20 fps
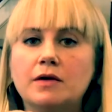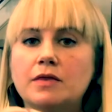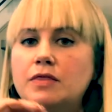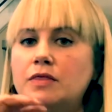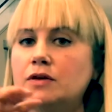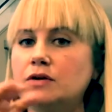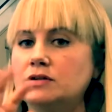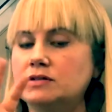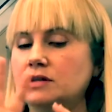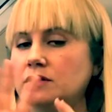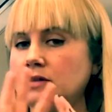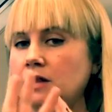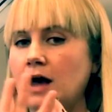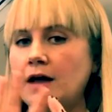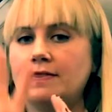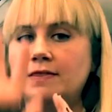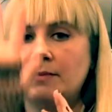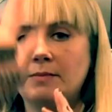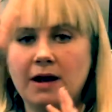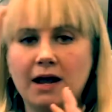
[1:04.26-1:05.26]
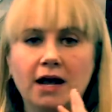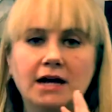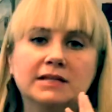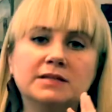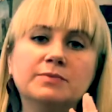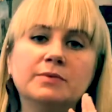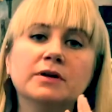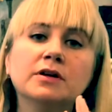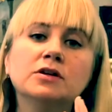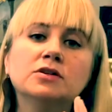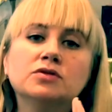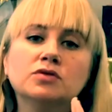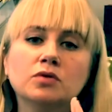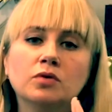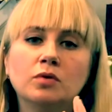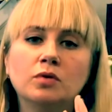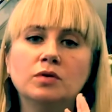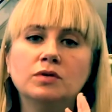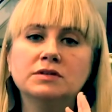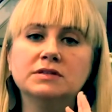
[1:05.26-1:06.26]
There's a lot that my husband
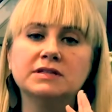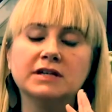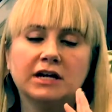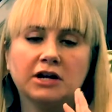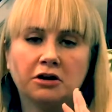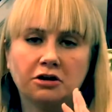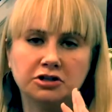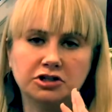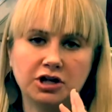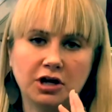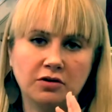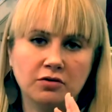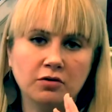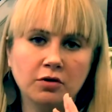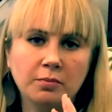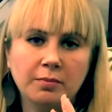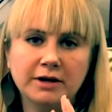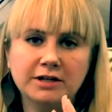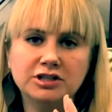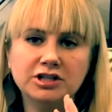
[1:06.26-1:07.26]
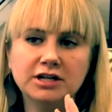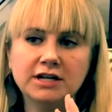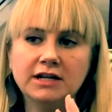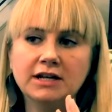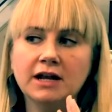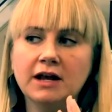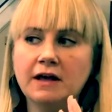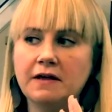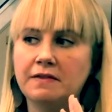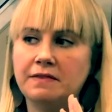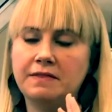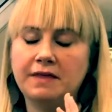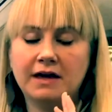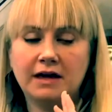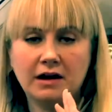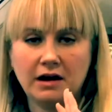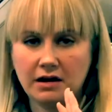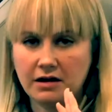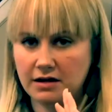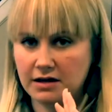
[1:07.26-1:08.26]
controls in our general budget
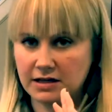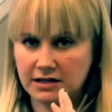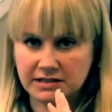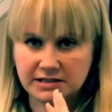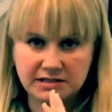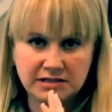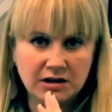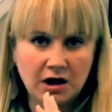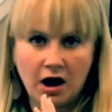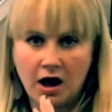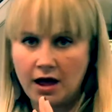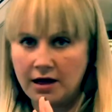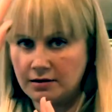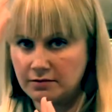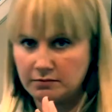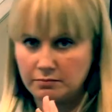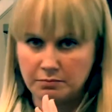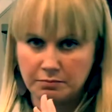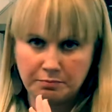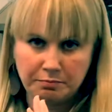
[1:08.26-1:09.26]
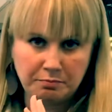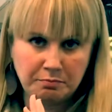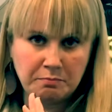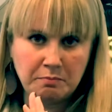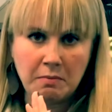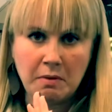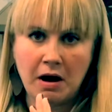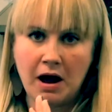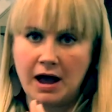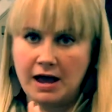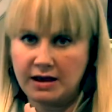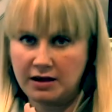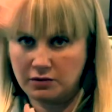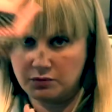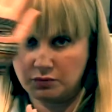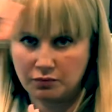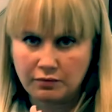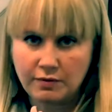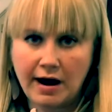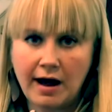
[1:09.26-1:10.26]
that is not
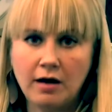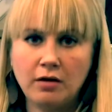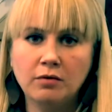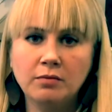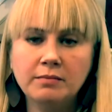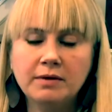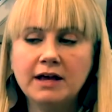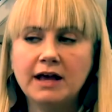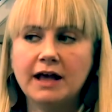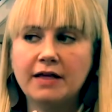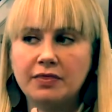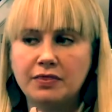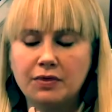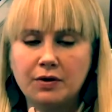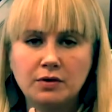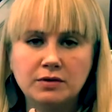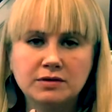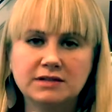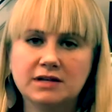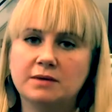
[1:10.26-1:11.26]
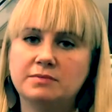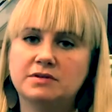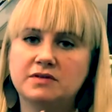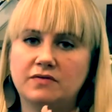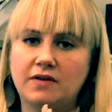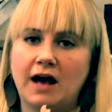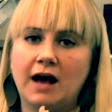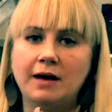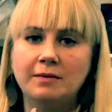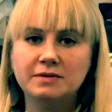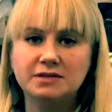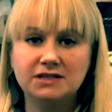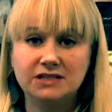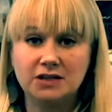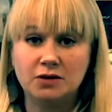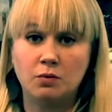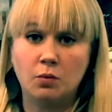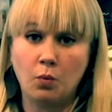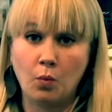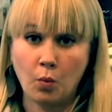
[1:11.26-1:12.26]
my realm, and those types of apps
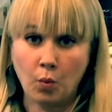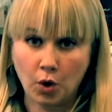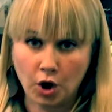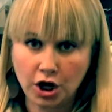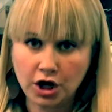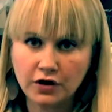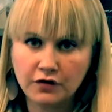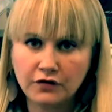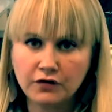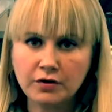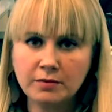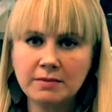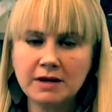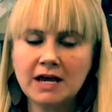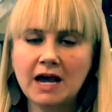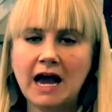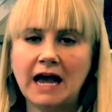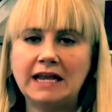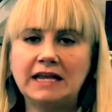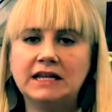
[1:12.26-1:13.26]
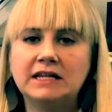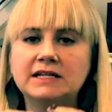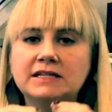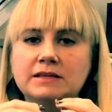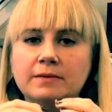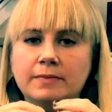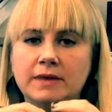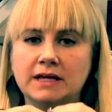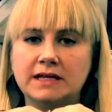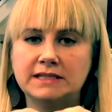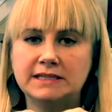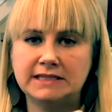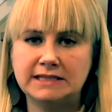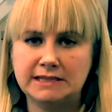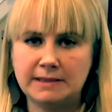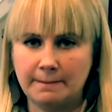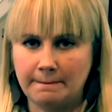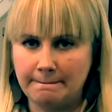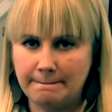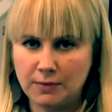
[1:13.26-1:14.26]
didn't work for me. I needed something
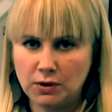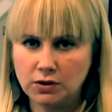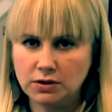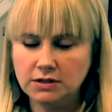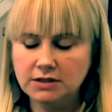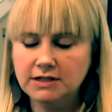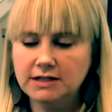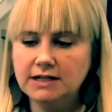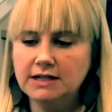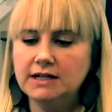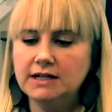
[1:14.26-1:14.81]
simple.